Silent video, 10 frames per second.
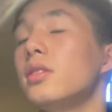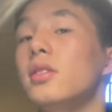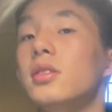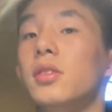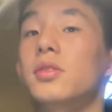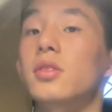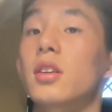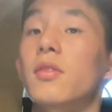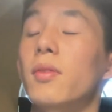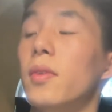So
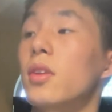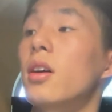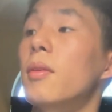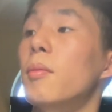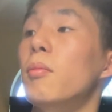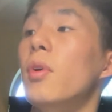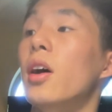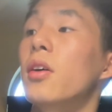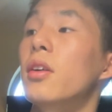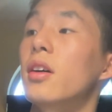starting from the top,
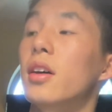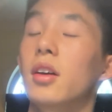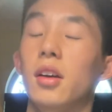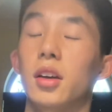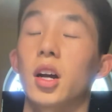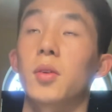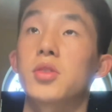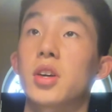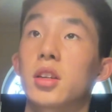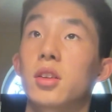Brown, I got
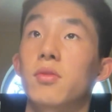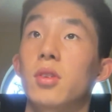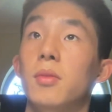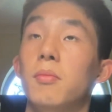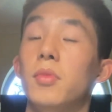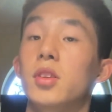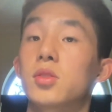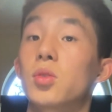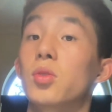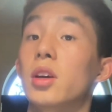rejected from the
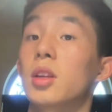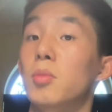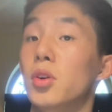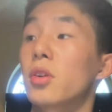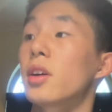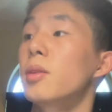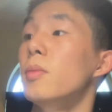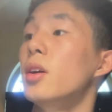school and the program.